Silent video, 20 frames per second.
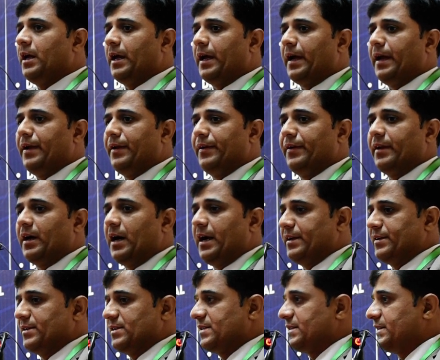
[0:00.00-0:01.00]
and I
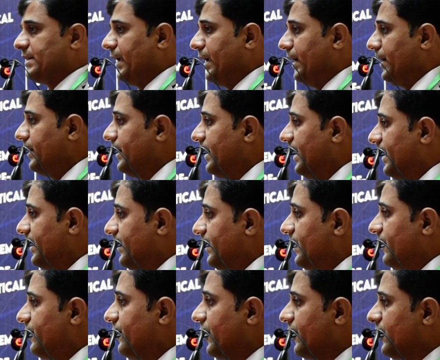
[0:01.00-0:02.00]
understand that
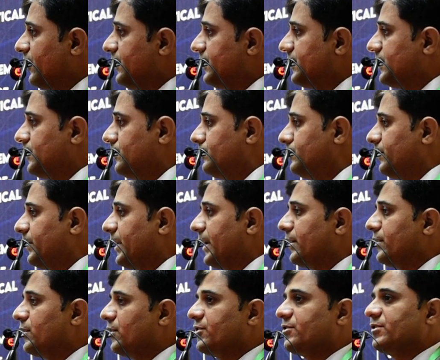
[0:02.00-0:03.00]
the federalism
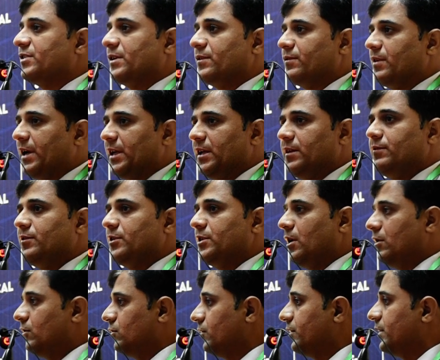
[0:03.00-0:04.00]
cannot survive
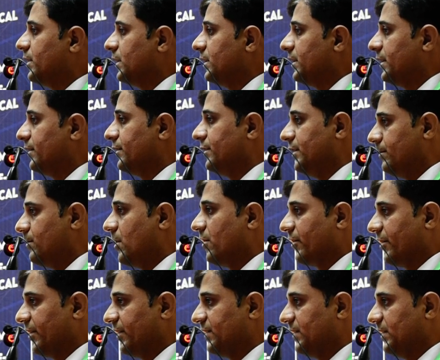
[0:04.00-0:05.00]
without the
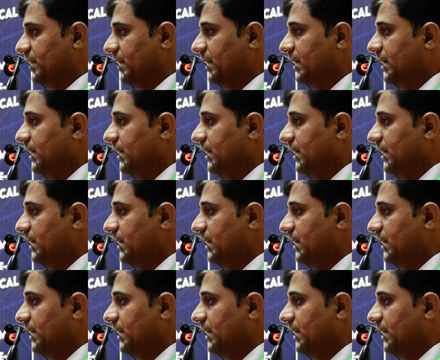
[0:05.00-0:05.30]
democracy.